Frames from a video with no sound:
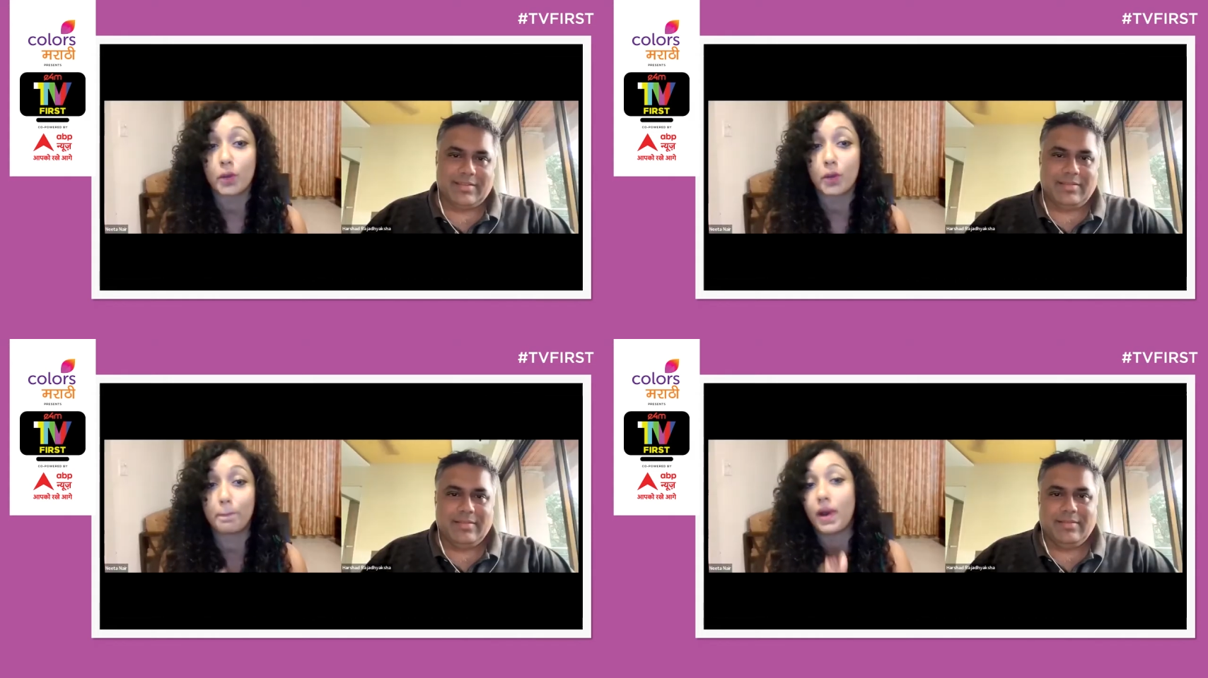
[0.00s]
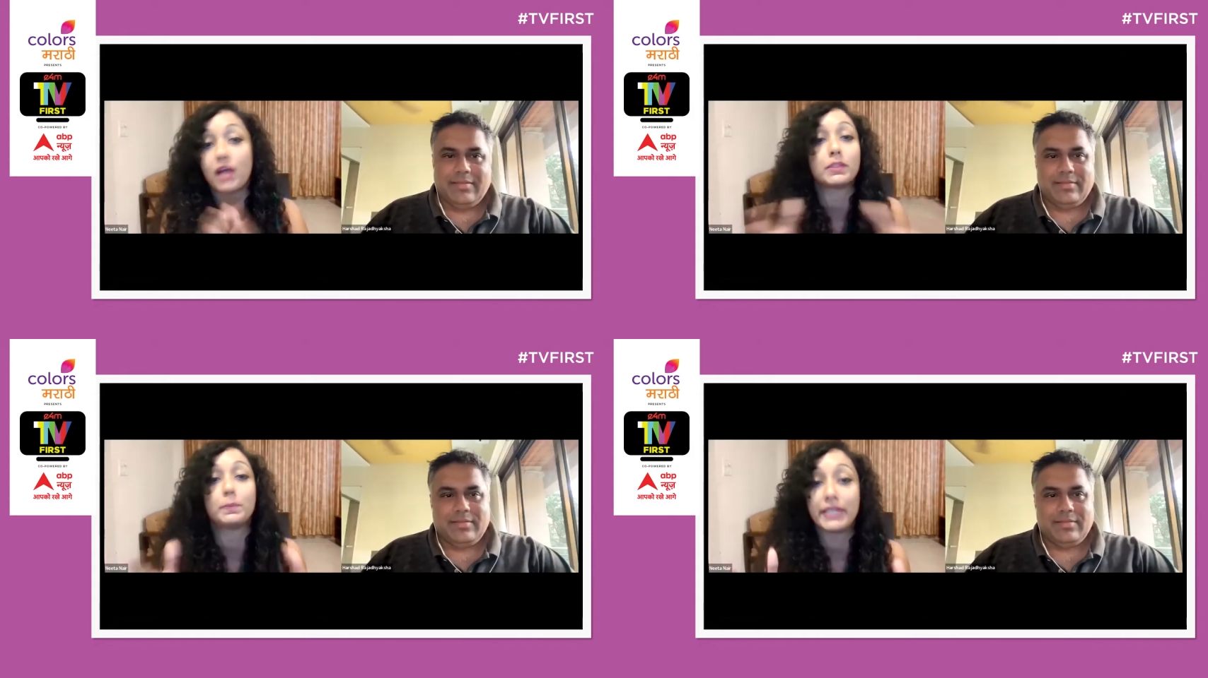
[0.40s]
Speaker 1: out
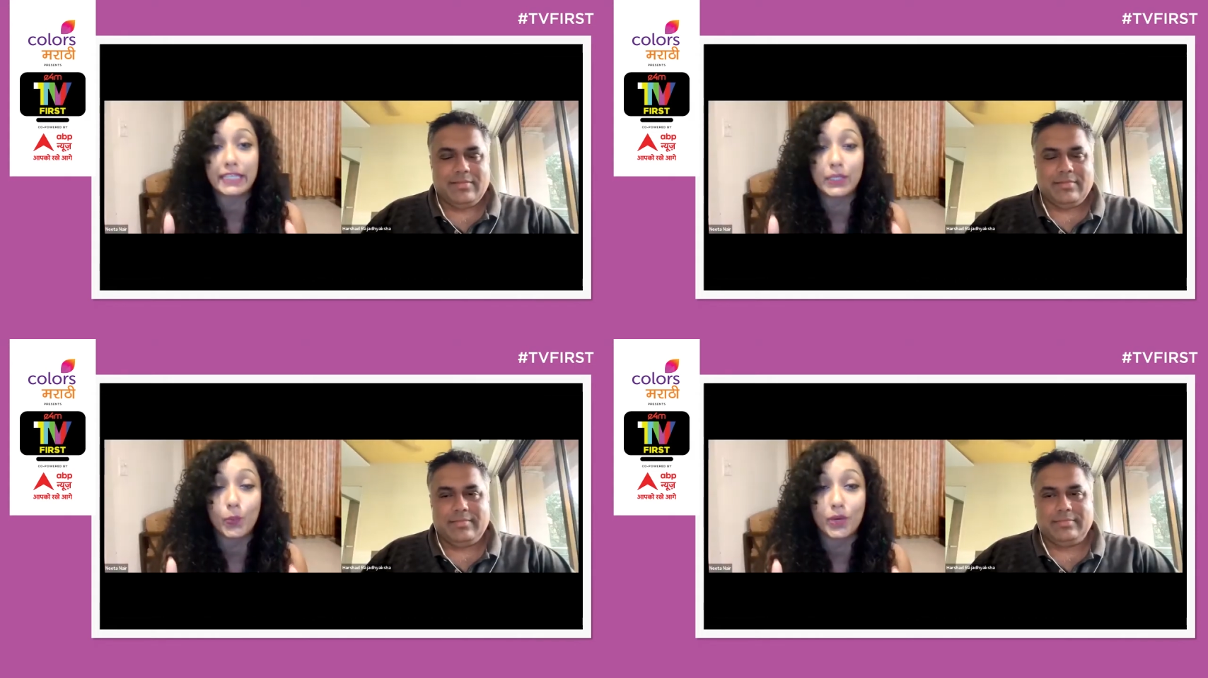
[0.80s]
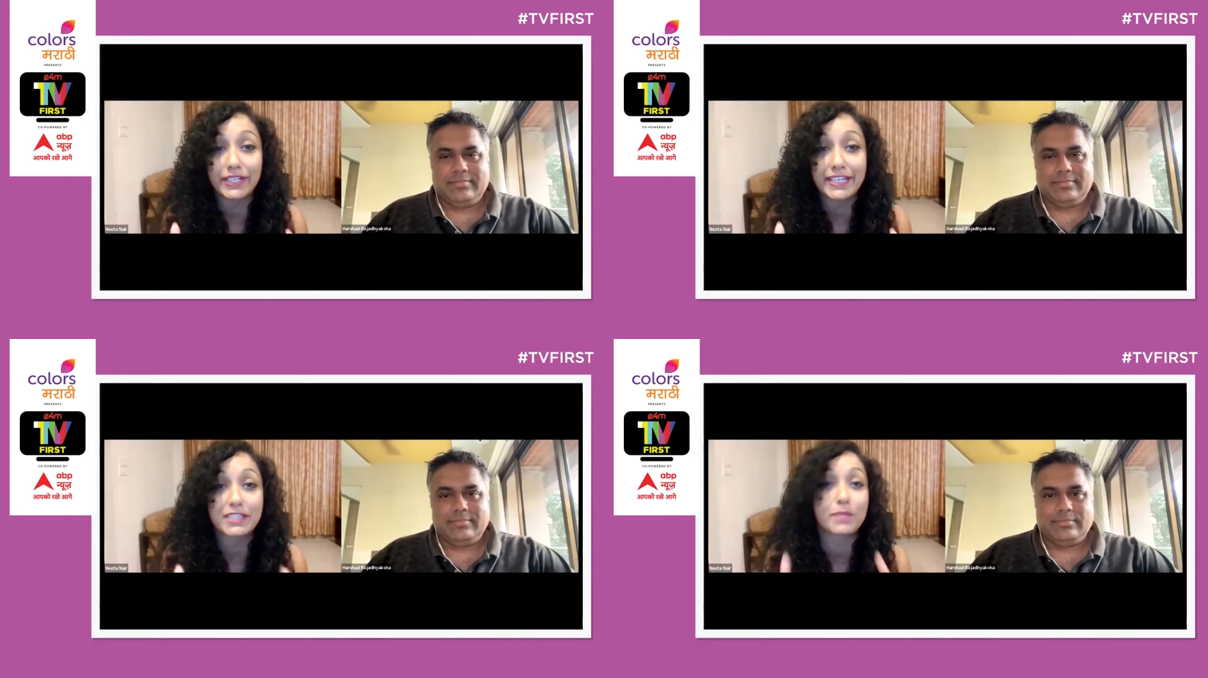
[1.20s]
path-breaking
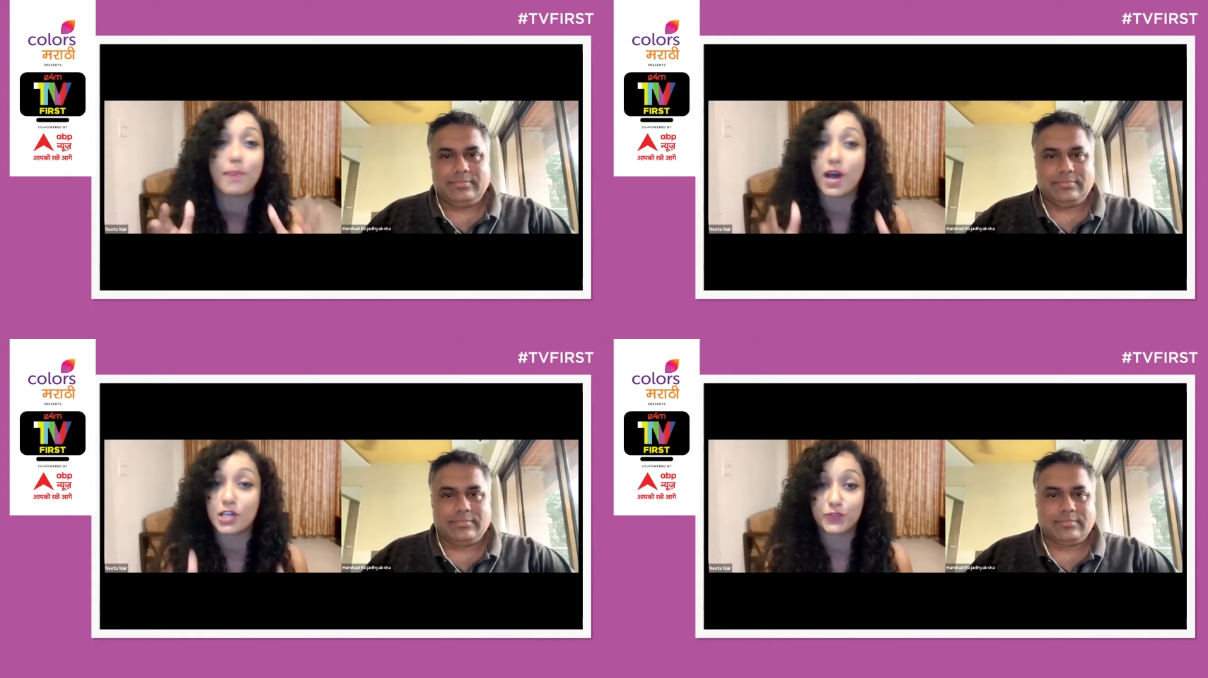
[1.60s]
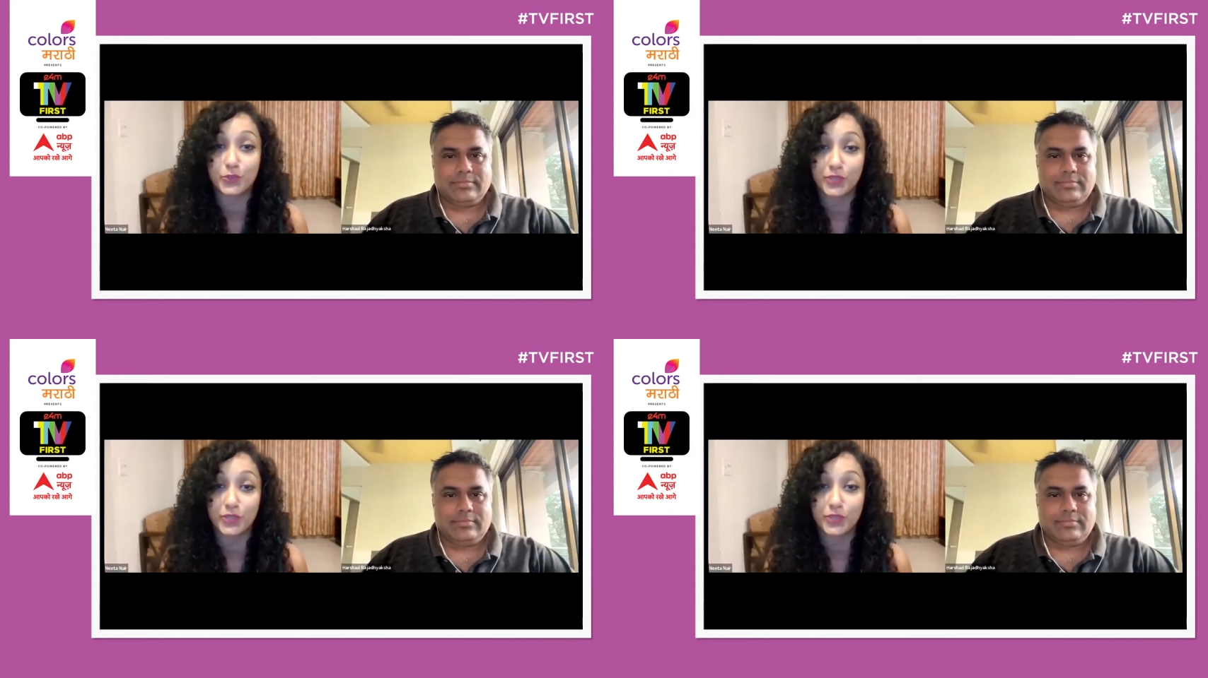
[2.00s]
work in the past